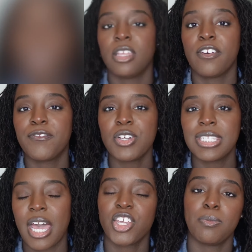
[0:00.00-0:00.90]
The first
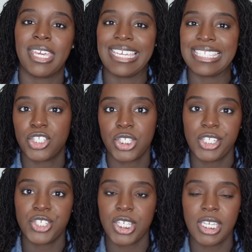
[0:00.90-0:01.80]
document is a cheat
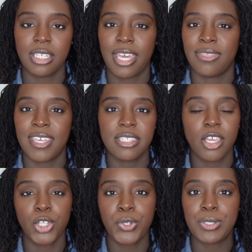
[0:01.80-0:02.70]
sheet, and this
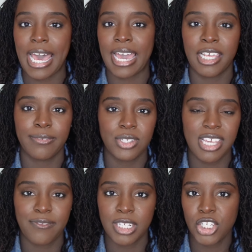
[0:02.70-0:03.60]
includes high-level
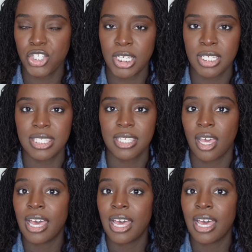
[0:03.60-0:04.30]
definitions,